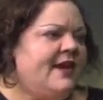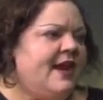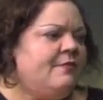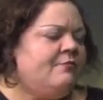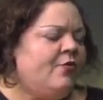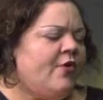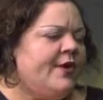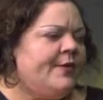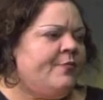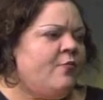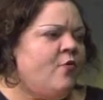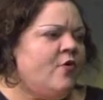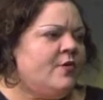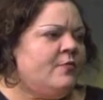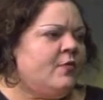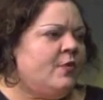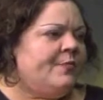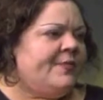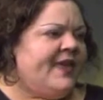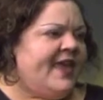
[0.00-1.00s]
and brought a
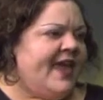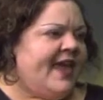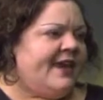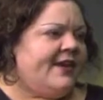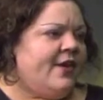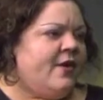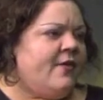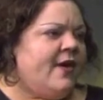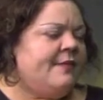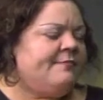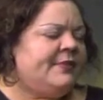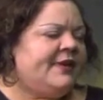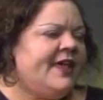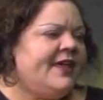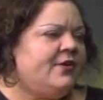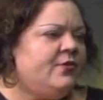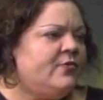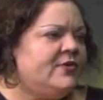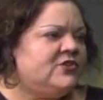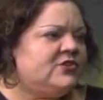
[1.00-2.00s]
portable piano and
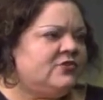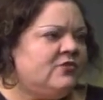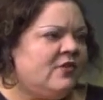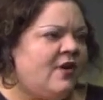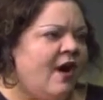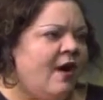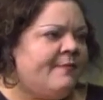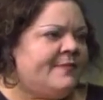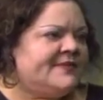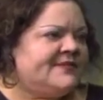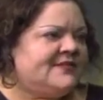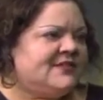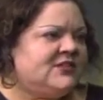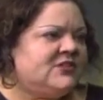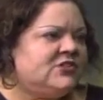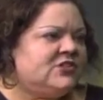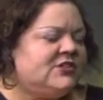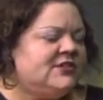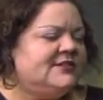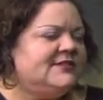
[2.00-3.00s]
played original
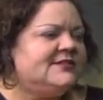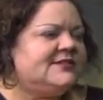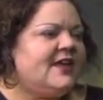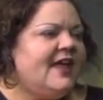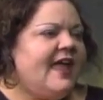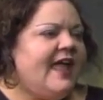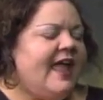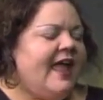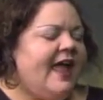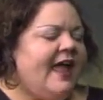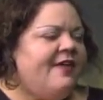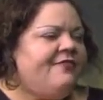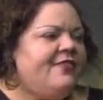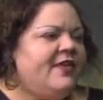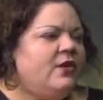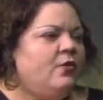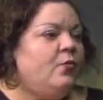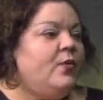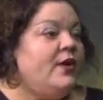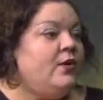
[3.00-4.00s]
compositions, and
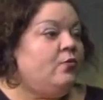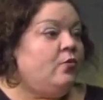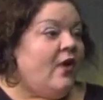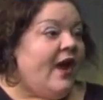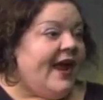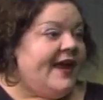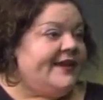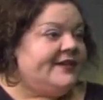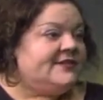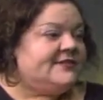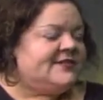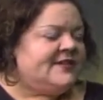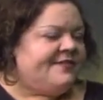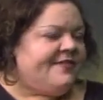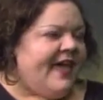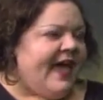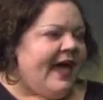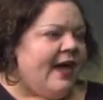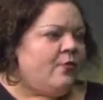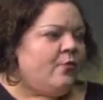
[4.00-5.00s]
then we write to
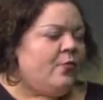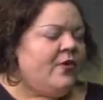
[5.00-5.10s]
that.